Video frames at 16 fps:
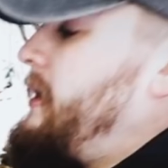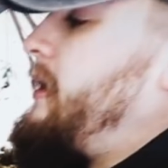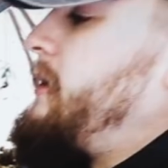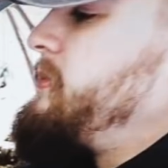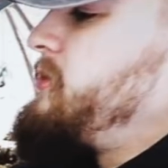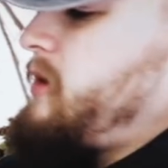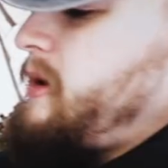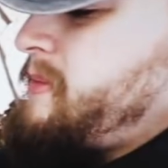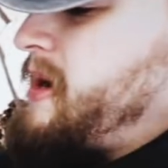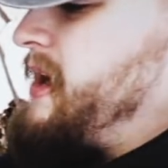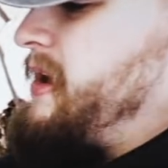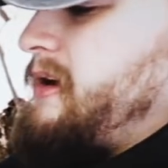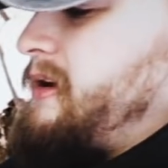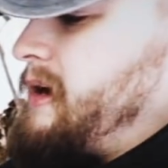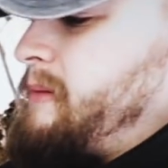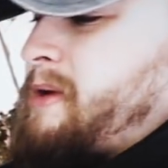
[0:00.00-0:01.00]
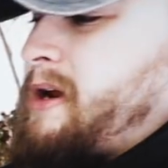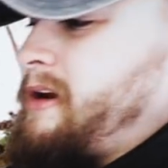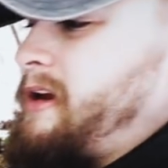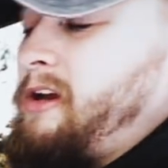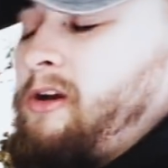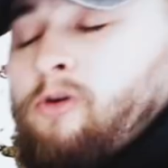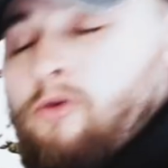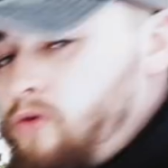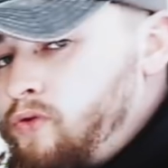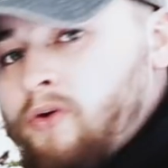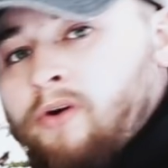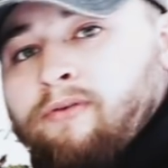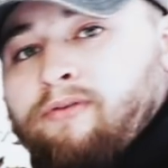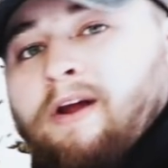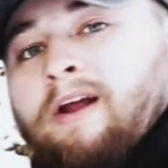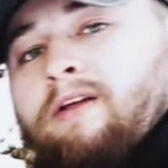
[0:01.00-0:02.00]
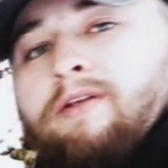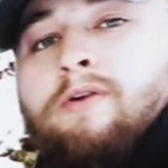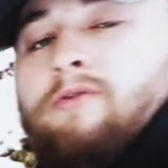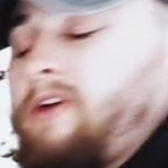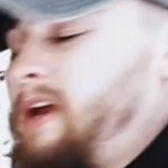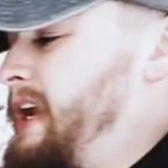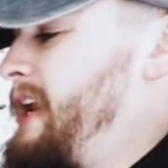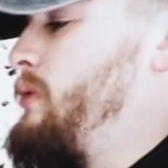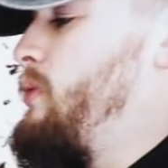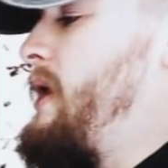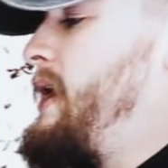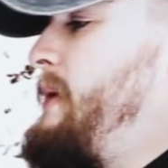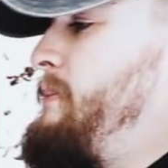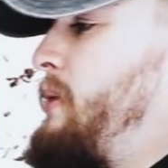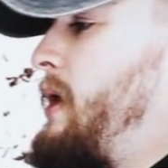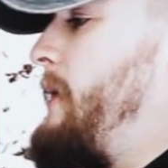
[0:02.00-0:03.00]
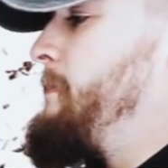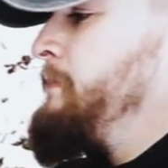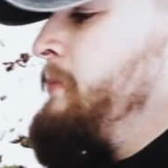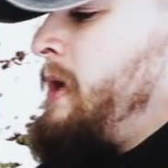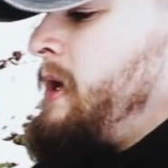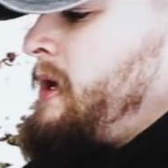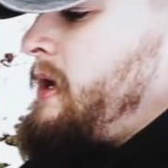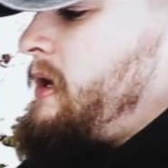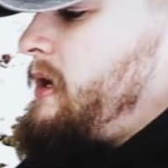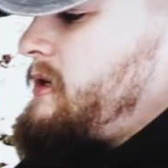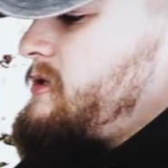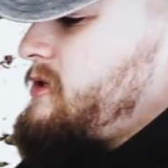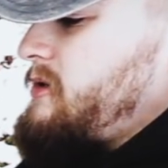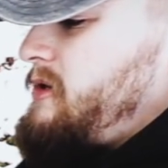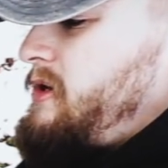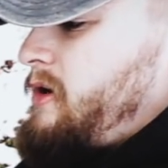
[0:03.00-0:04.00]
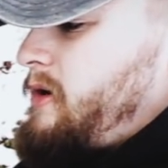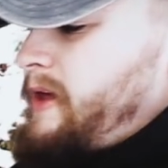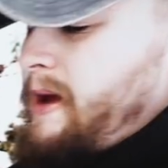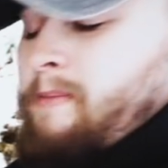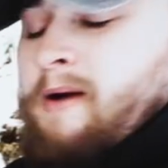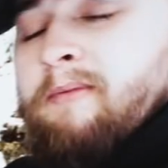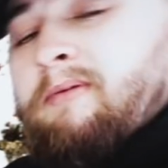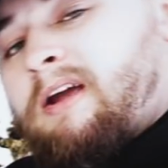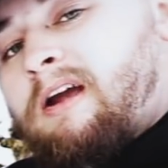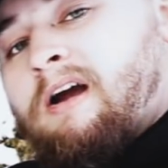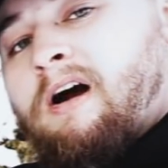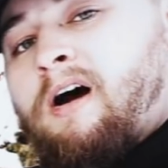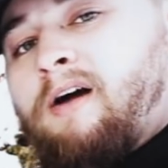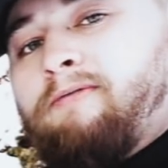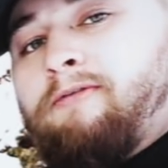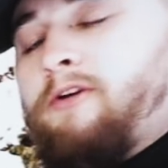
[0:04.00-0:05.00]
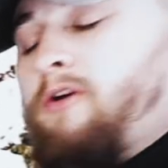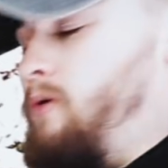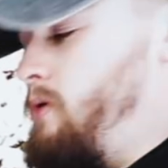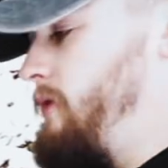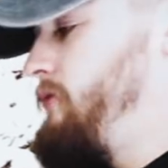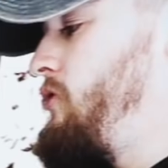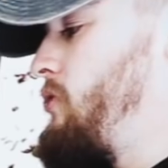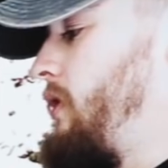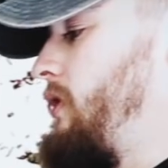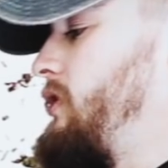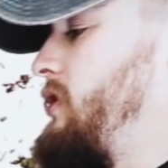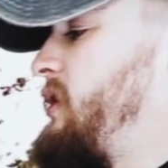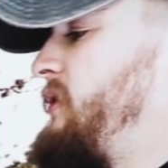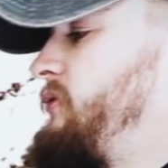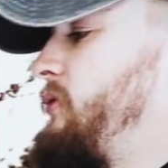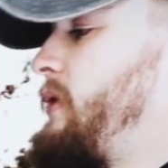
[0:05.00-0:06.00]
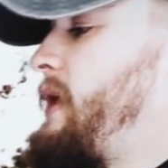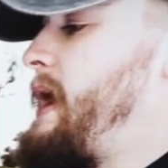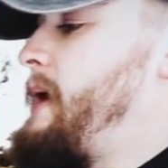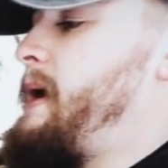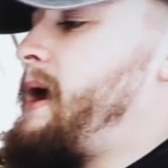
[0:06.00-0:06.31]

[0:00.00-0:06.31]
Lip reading: So I'm not a huge fan of those anyway, but so you know, that might be a con for you if you are looking for that.